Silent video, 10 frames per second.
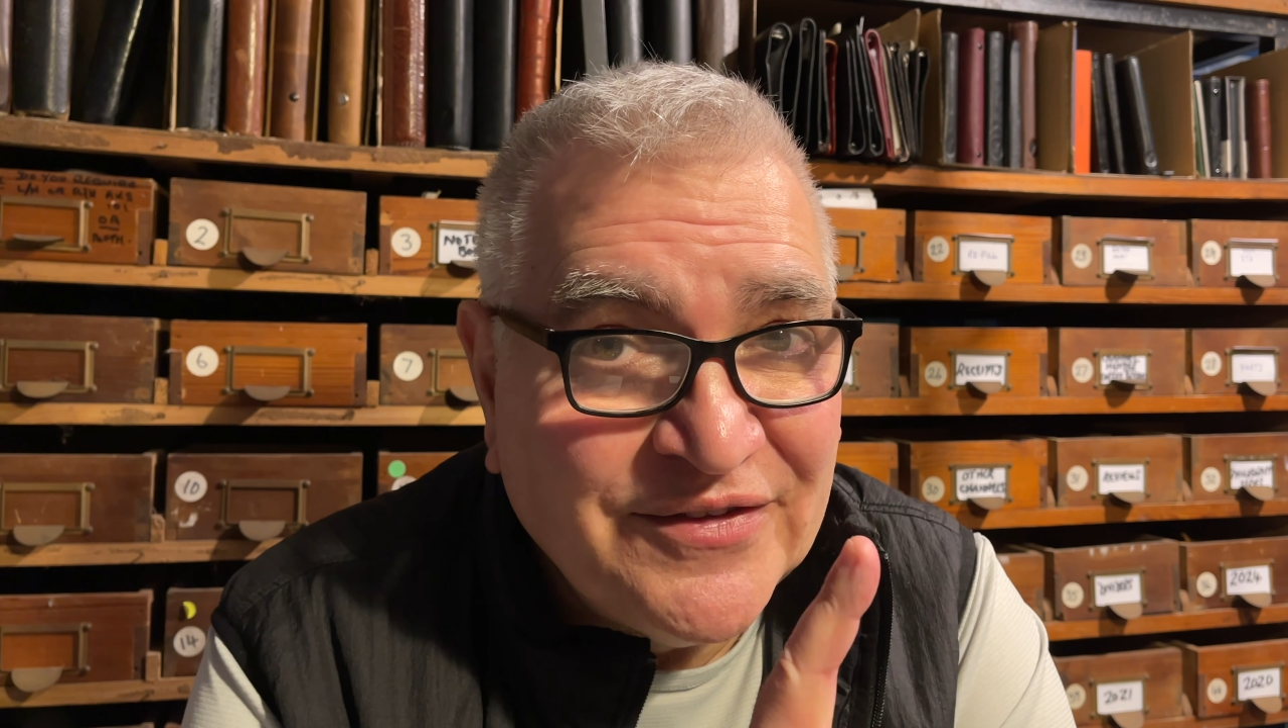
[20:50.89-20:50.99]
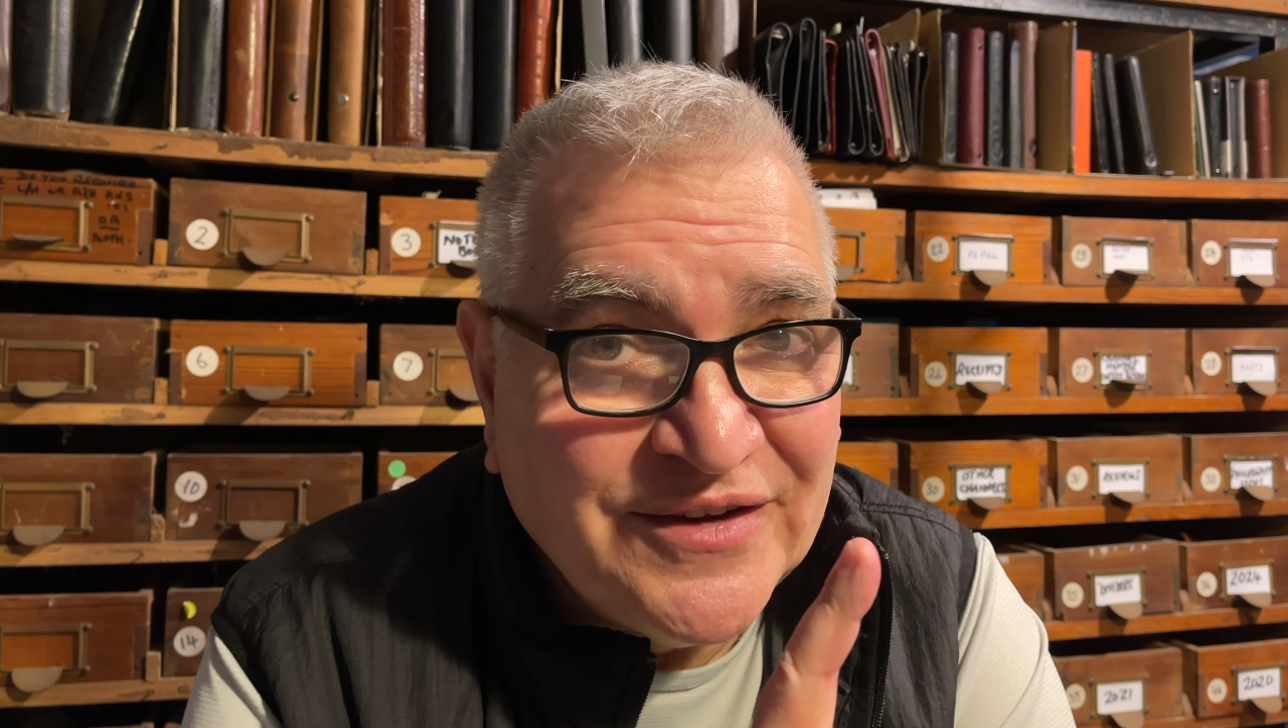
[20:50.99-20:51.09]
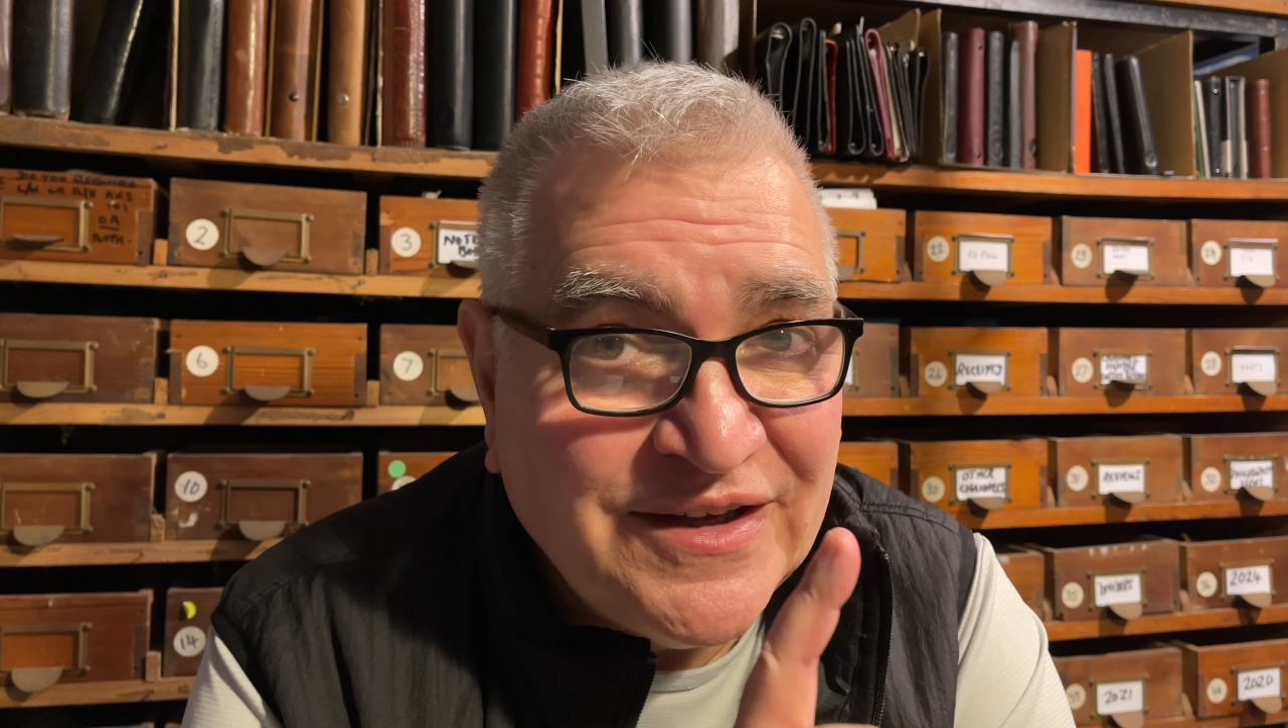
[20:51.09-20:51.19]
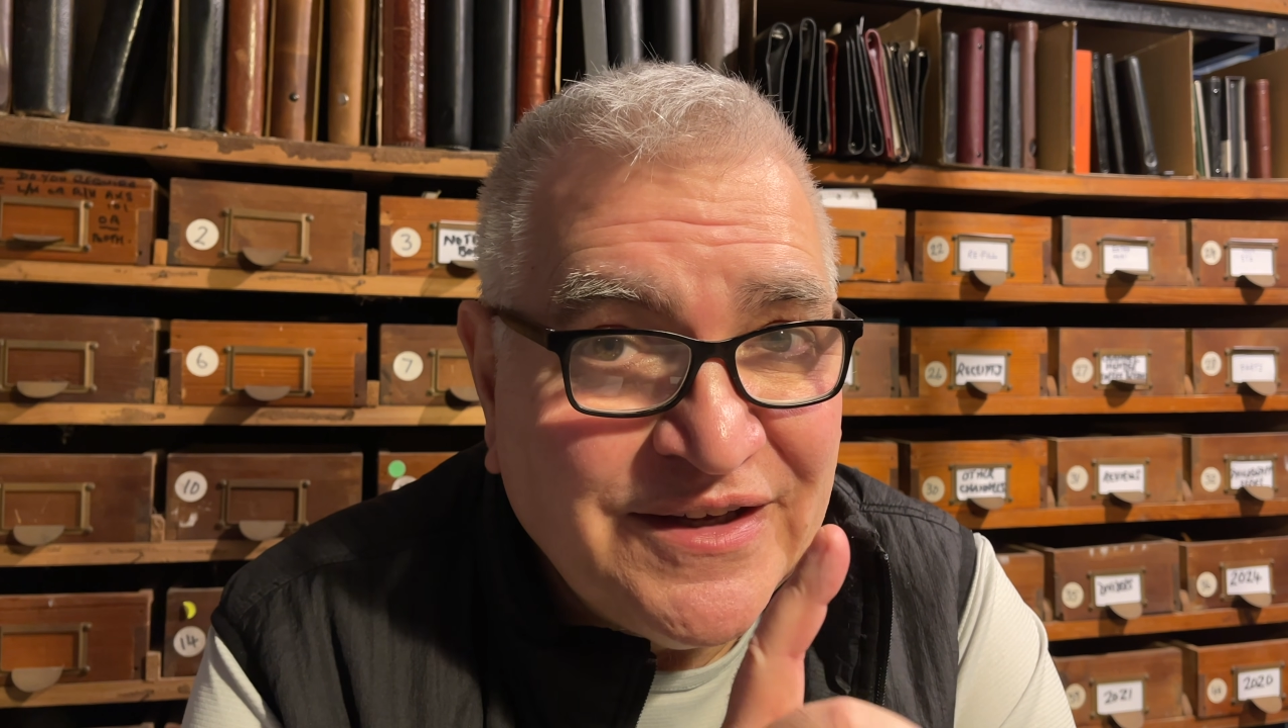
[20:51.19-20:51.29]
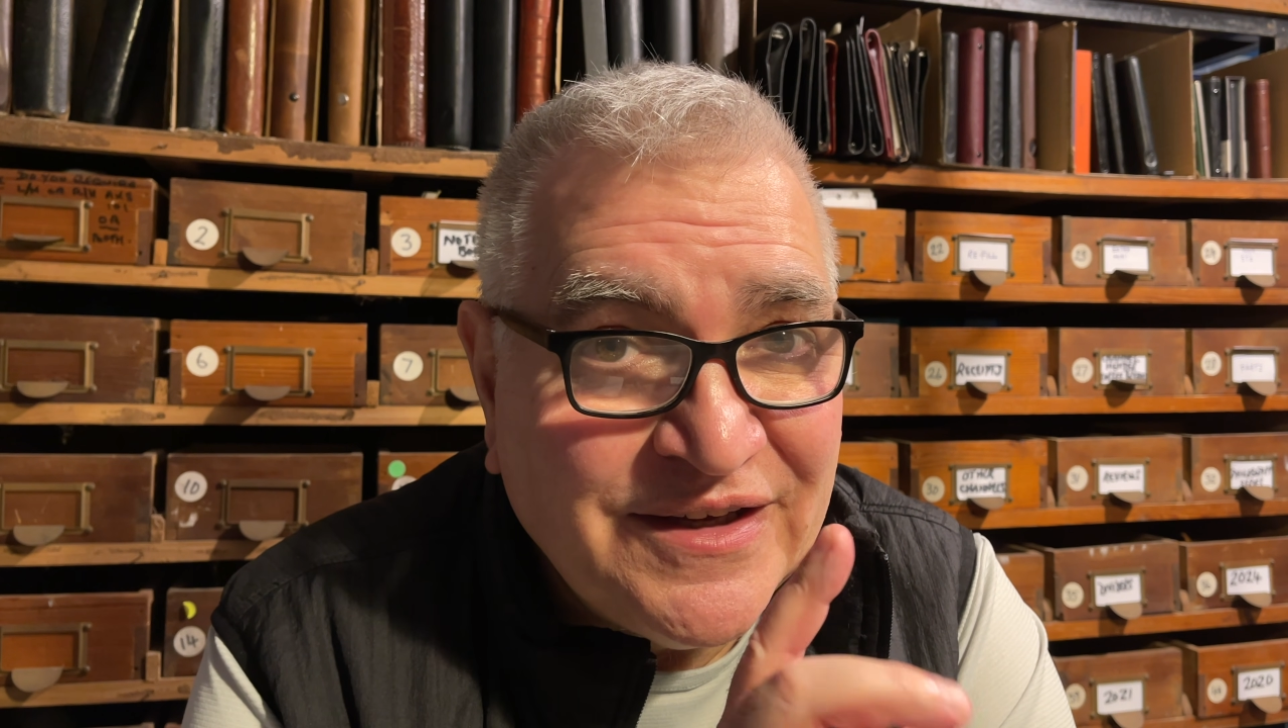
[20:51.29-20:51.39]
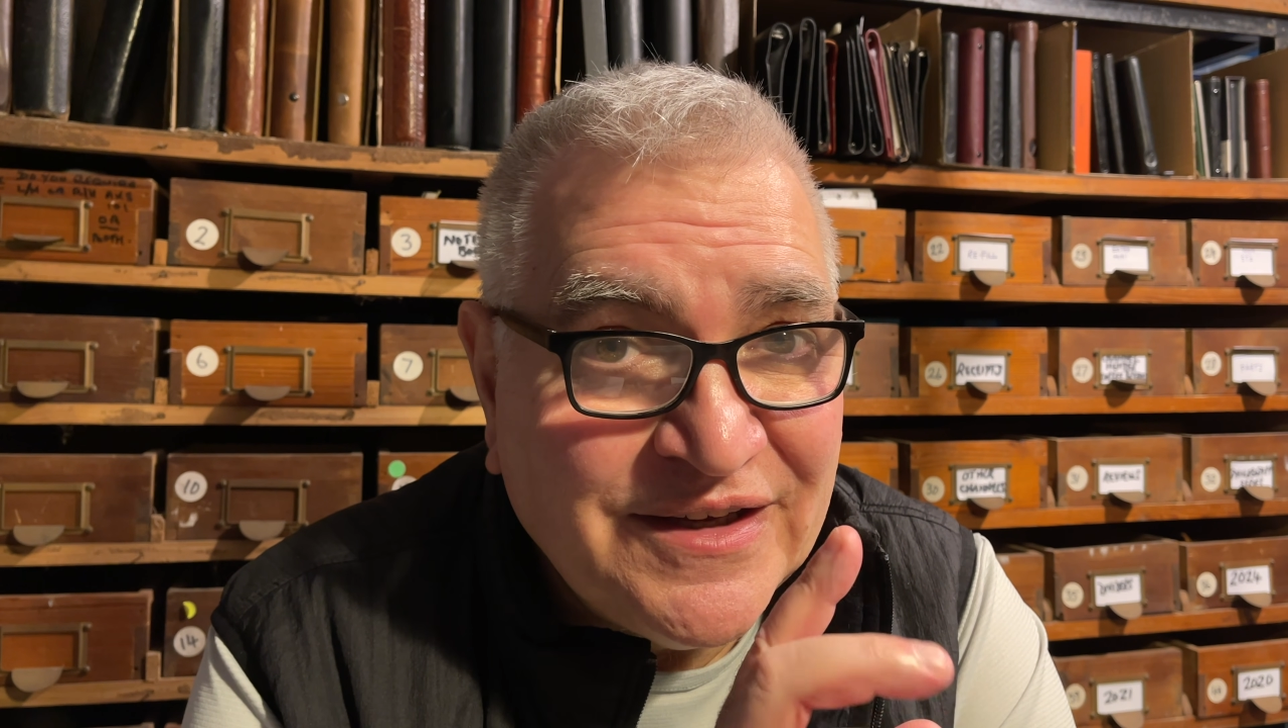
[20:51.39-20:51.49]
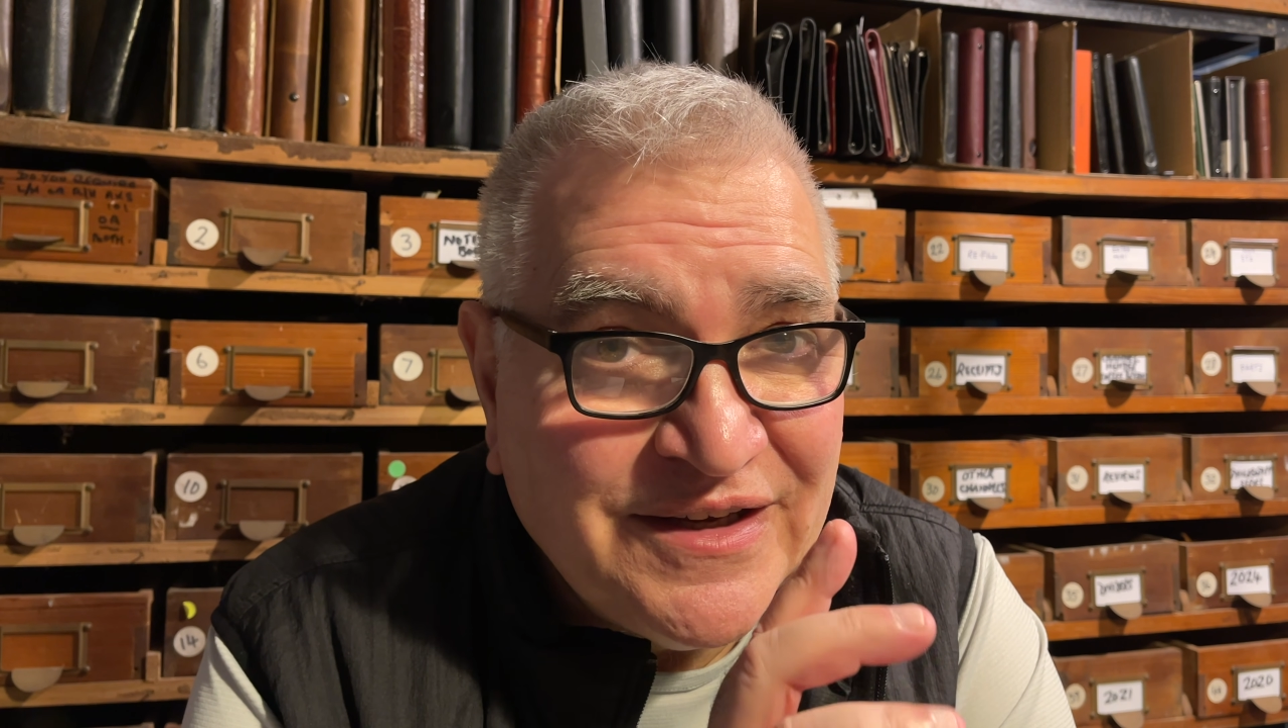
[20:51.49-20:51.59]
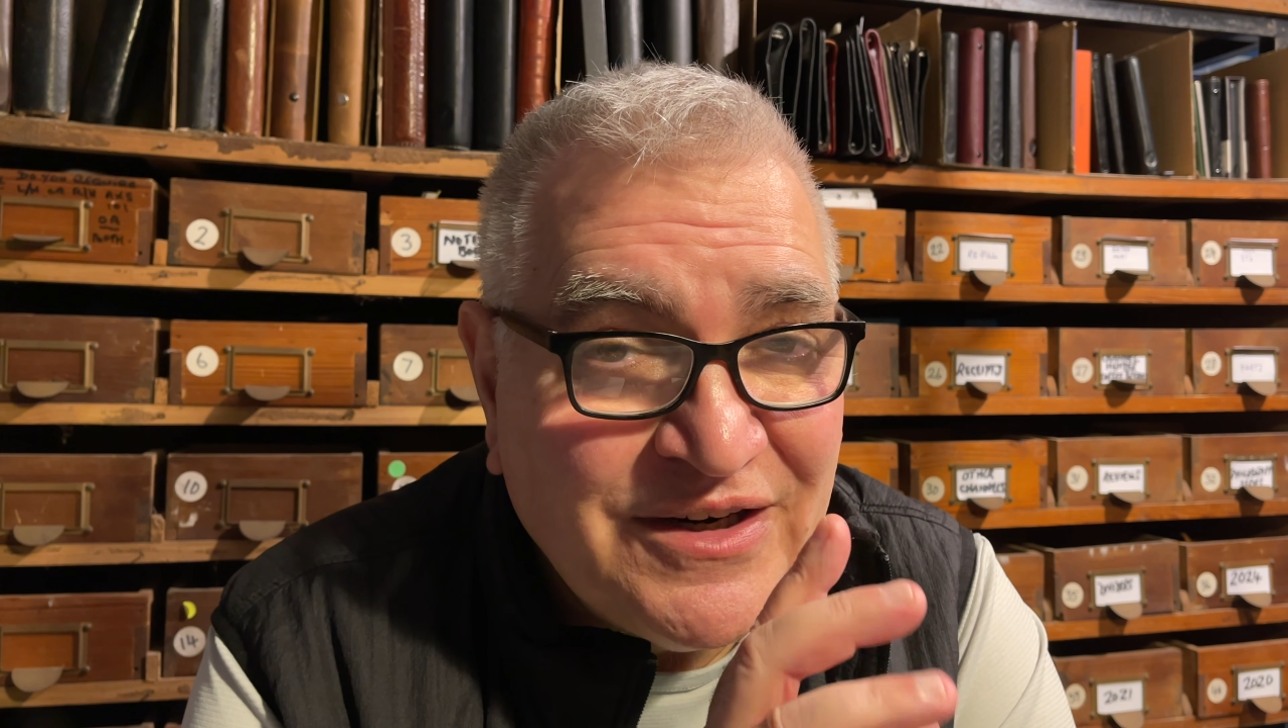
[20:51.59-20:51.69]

the